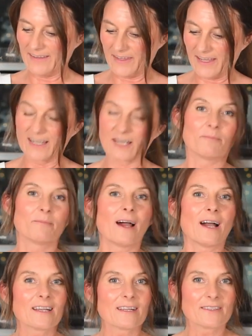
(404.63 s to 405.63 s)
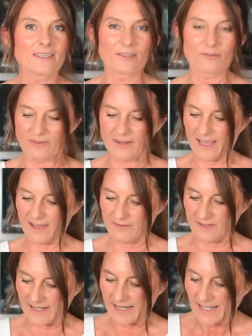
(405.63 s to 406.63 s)
They are mild in
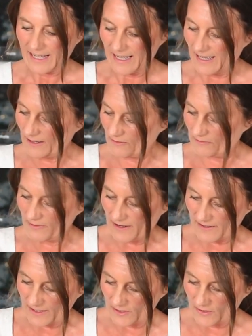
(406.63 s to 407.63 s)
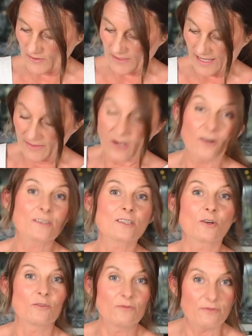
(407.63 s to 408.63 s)
flavor, very good, and
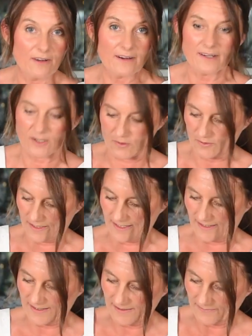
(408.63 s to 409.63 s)
also very cooling.